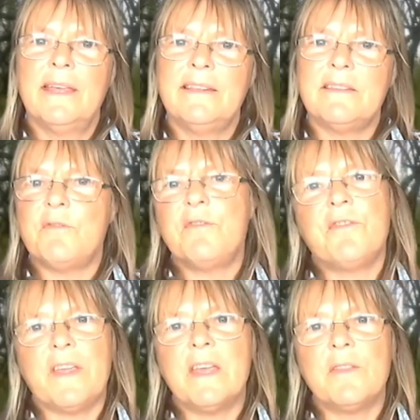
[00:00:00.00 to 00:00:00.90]
Is it
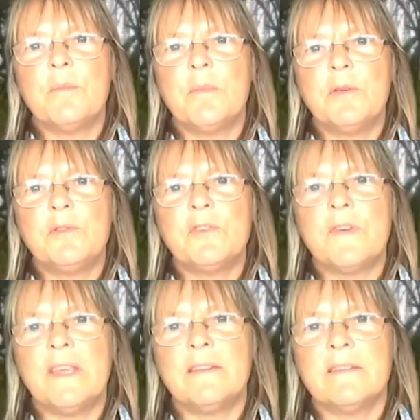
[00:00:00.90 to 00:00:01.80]
fear that
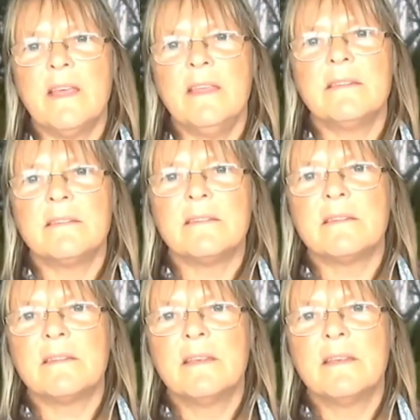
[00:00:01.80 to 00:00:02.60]
motivates us?